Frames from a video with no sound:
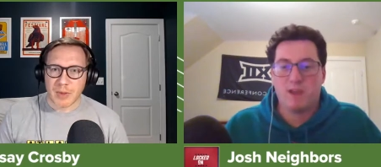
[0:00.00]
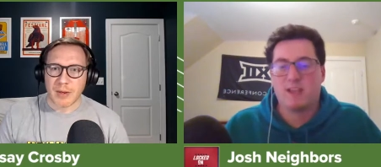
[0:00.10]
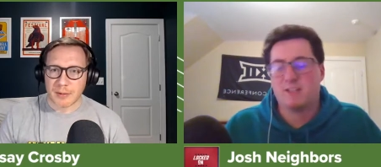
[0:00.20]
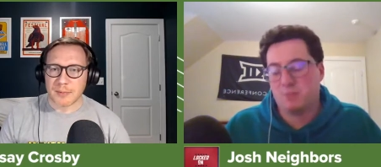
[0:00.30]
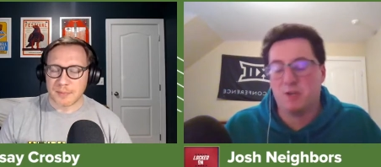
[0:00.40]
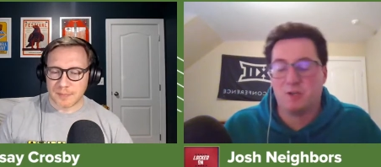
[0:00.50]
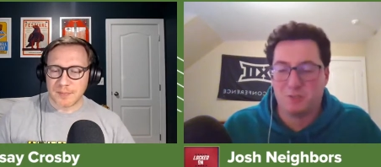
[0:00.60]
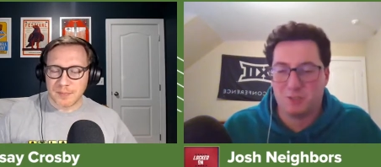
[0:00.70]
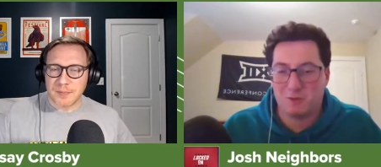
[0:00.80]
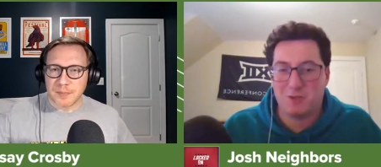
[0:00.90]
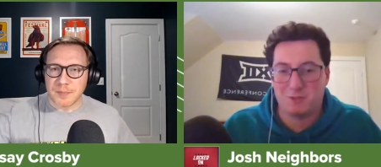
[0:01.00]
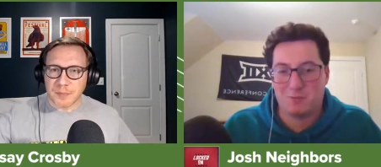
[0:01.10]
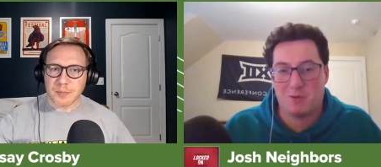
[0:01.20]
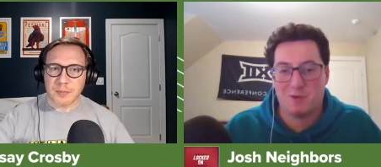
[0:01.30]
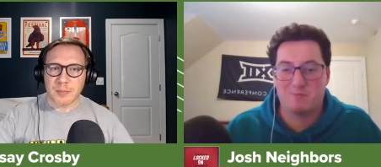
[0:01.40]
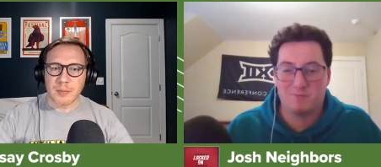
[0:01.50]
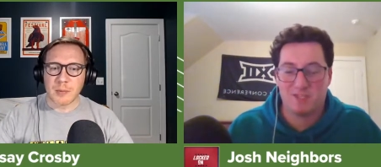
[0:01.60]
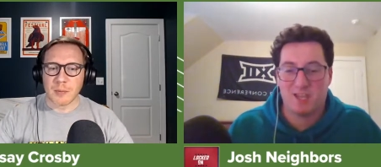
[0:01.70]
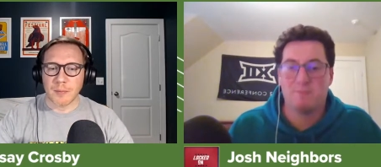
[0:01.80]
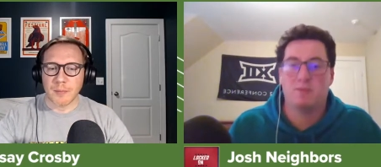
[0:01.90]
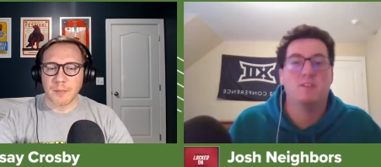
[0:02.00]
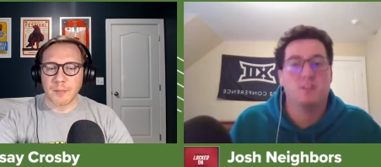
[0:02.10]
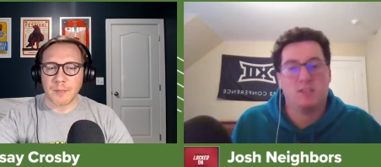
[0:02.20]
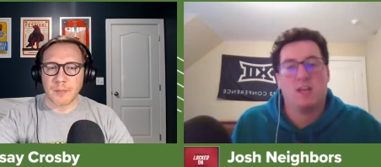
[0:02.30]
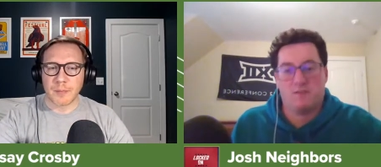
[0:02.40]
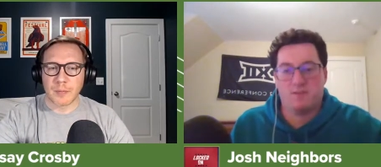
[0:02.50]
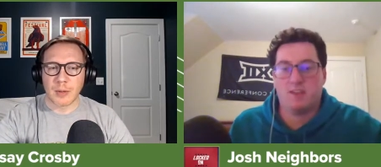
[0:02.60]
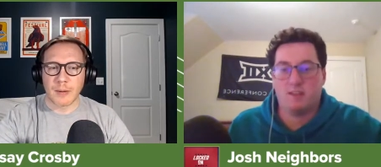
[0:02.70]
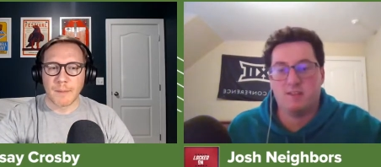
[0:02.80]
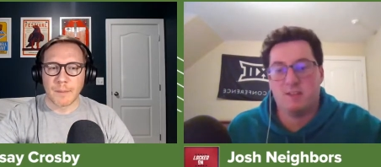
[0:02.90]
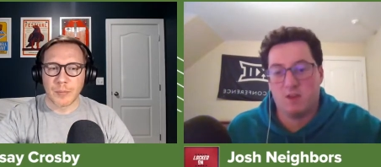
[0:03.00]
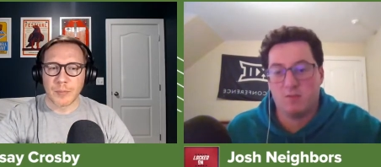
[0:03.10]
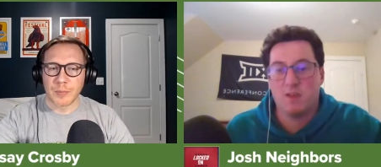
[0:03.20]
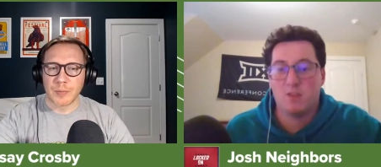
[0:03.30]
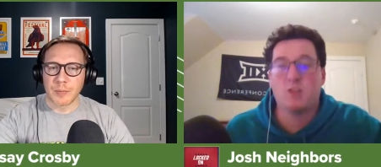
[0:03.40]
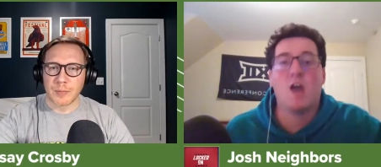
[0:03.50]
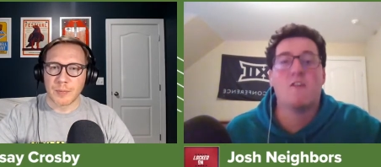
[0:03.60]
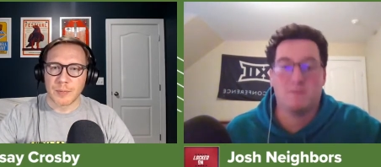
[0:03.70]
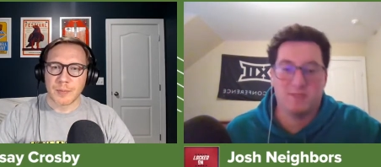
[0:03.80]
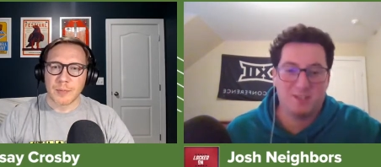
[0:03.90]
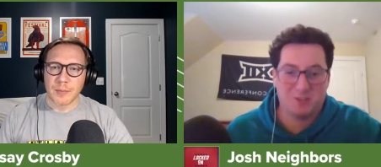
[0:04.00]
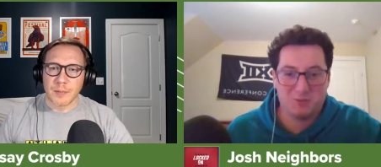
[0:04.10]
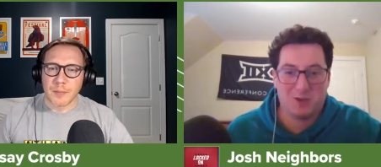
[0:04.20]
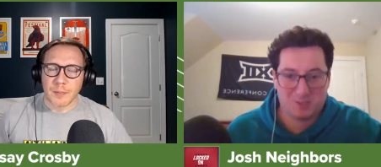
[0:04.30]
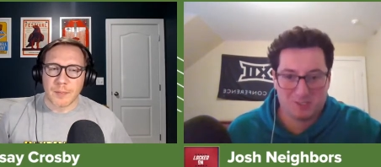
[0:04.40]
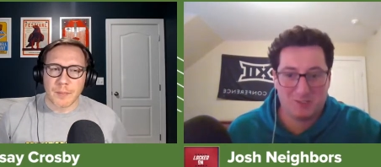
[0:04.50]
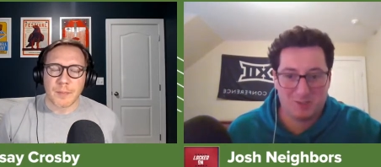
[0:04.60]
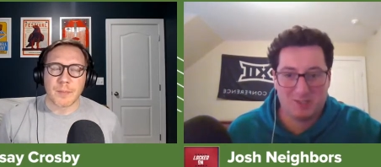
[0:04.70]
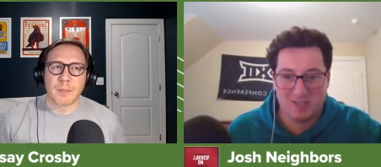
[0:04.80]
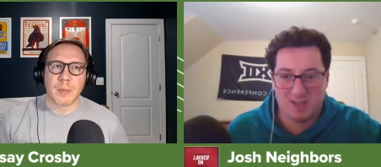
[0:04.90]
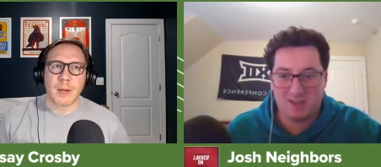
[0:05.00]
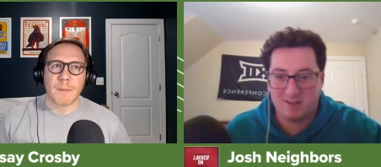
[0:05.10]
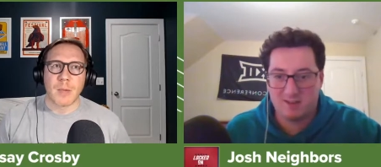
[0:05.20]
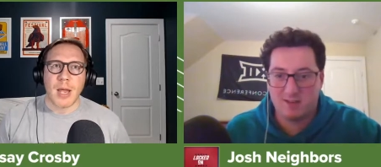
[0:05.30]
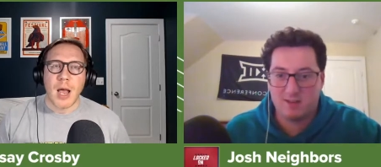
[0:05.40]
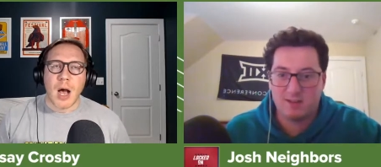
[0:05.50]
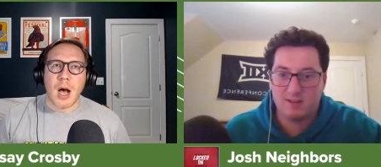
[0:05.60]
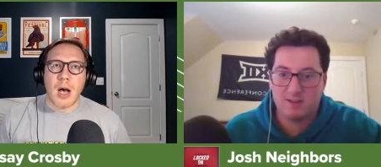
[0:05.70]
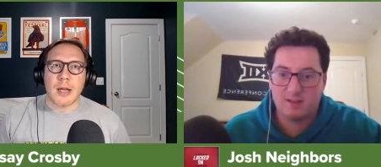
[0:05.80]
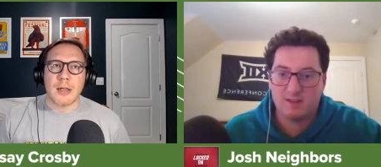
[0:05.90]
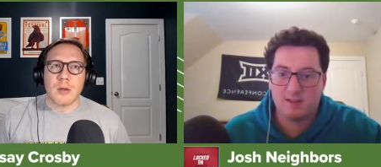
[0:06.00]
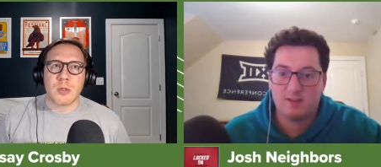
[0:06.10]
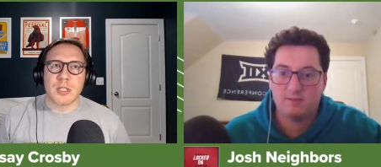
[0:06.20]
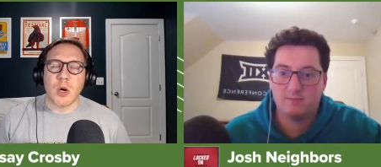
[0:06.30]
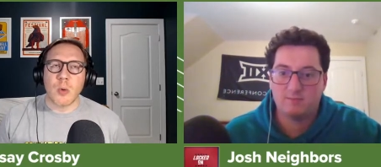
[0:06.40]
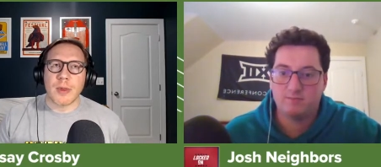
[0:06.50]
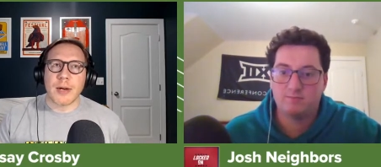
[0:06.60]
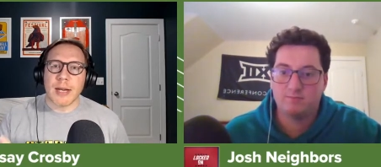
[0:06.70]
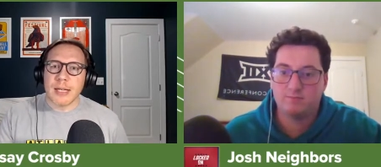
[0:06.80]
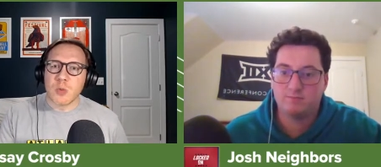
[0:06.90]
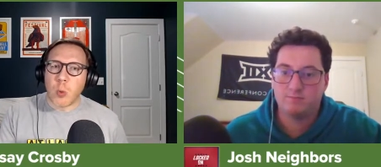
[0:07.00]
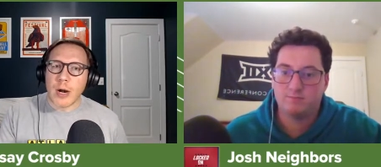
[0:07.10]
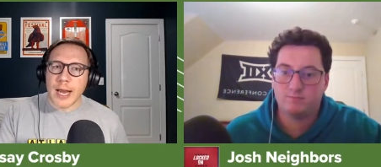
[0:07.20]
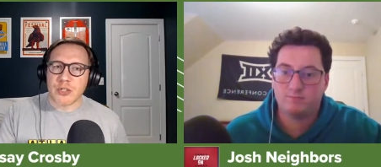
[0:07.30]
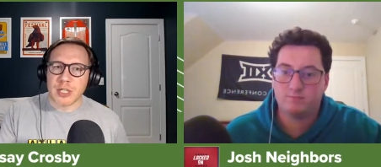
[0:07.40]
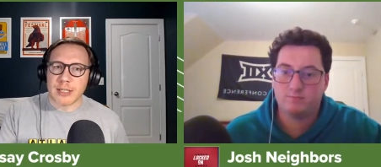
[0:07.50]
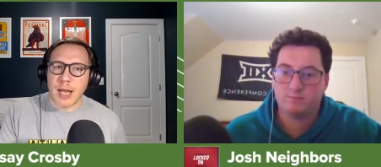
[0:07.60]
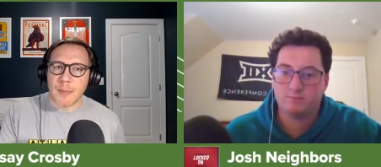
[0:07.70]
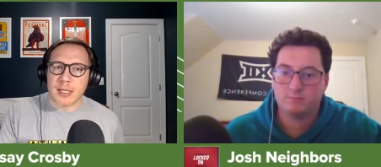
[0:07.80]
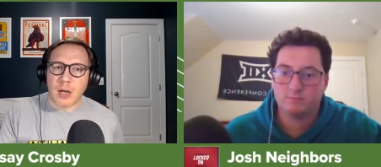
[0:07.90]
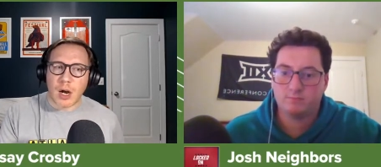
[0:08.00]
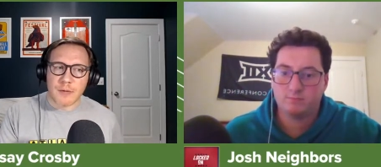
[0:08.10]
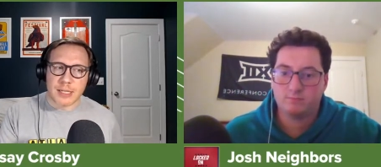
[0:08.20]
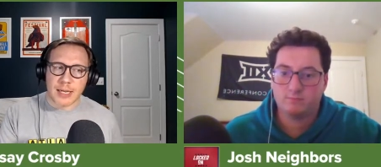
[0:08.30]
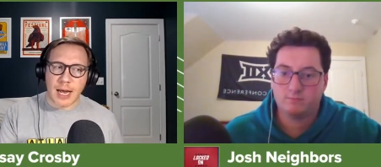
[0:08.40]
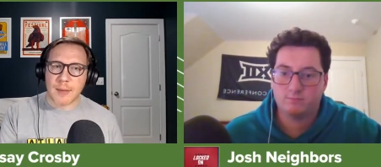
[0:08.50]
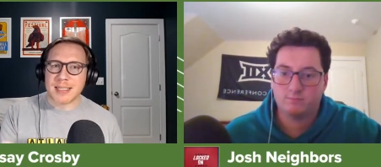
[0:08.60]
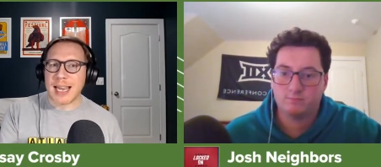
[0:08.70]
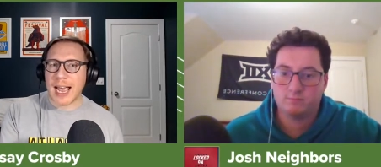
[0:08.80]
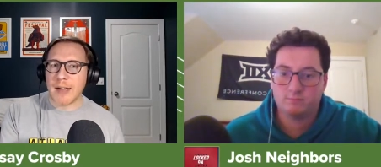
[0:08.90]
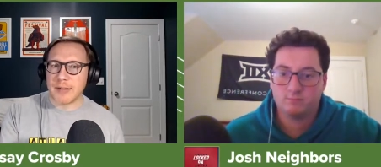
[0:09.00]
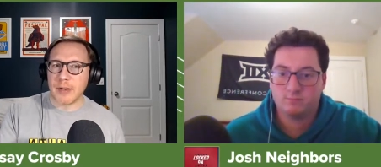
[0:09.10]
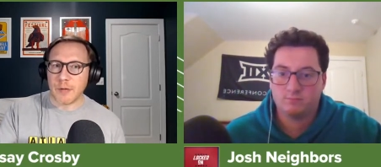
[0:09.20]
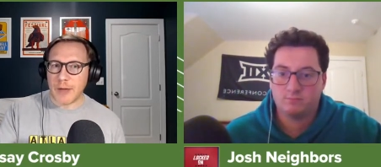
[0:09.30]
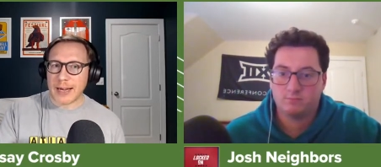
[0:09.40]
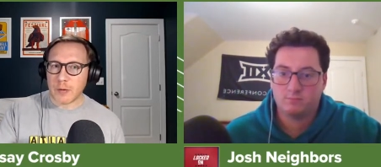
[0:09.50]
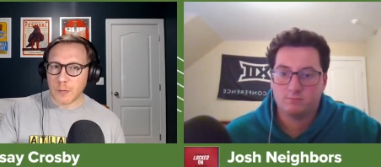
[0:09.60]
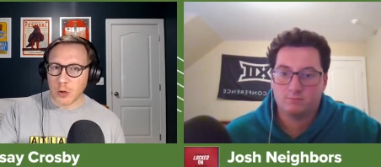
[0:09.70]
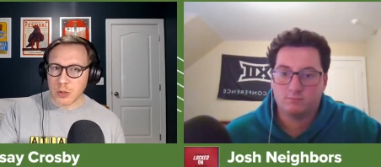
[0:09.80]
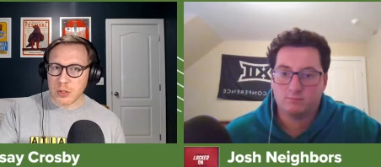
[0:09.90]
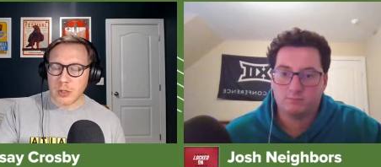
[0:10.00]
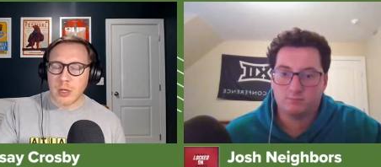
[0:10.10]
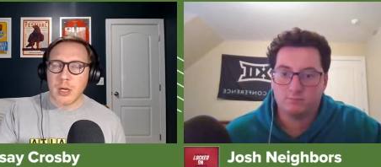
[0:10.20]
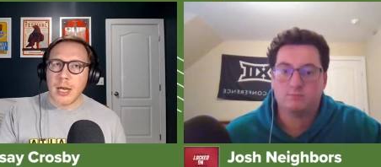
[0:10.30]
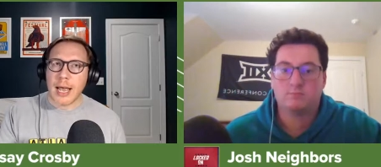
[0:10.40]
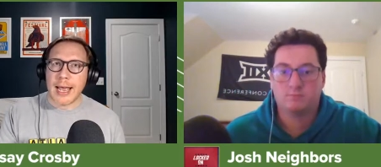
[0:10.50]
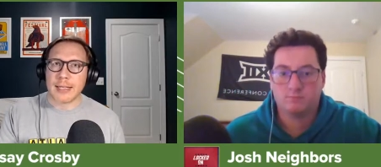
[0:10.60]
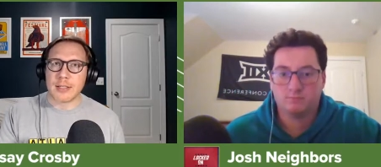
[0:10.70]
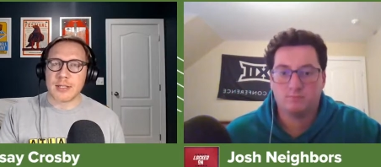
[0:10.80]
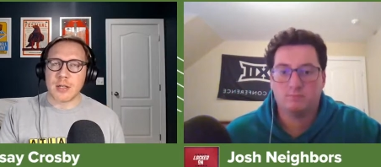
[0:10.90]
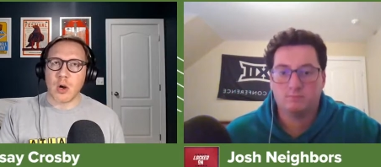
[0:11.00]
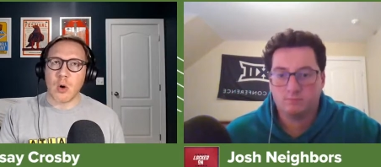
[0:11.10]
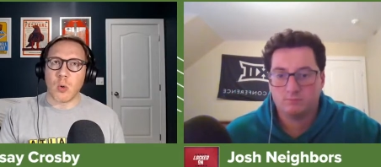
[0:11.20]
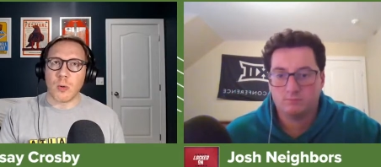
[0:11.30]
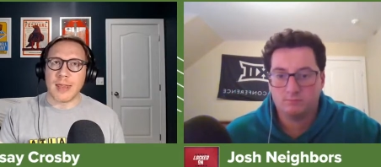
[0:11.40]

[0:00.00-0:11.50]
Speaker 1: I guess political situation is one way to say it, but just kind of the you know the government situation, I guess you could say.
Speaker 2: Uh, so there is one extra step because oftentimes they have to defect first, and so